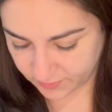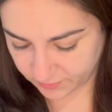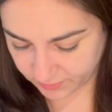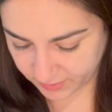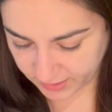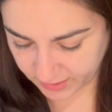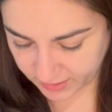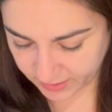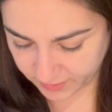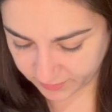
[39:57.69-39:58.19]

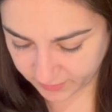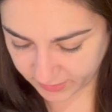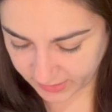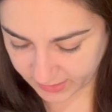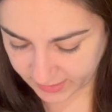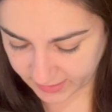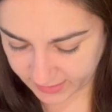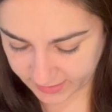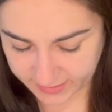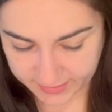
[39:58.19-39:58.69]

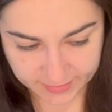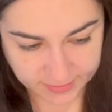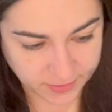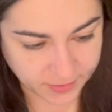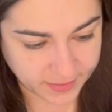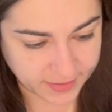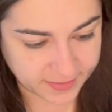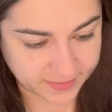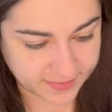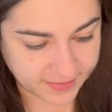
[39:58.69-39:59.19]
recurring is
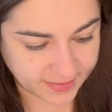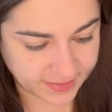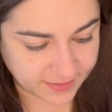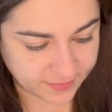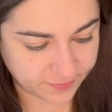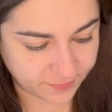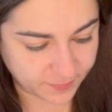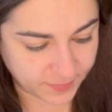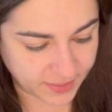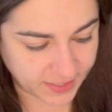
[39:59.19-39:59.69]
going to
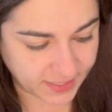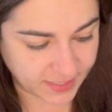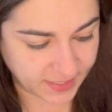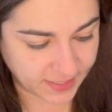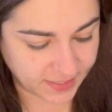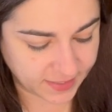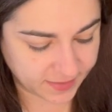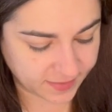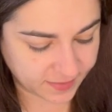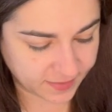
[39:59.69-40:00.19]
give
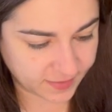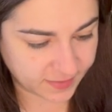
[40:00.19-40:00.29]
me